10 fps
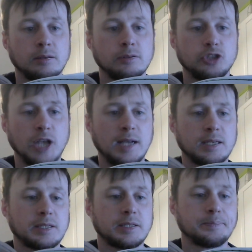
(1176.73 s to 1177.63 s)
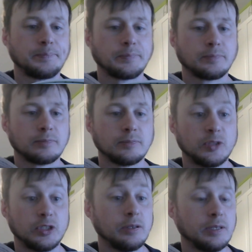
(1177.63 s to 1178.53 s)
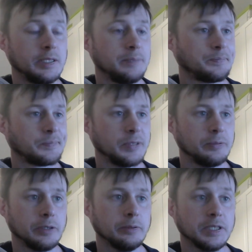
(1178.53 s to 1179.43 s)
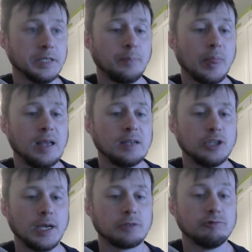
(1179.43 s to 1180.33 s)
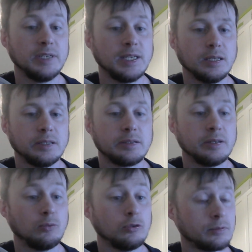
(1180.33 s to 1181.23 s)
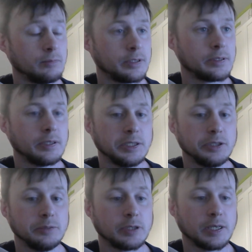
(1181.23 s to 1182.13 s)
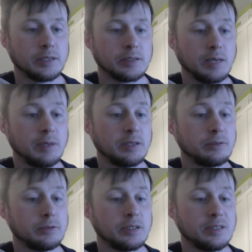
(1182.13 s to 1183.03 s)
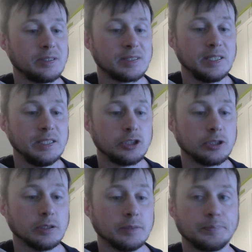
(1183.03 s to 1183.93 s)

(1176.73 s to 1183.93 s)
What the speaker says: Jack! Suddenly, there we go again, Jack realised that it wasn't Mr. Daydream saying his name, it was his teacher.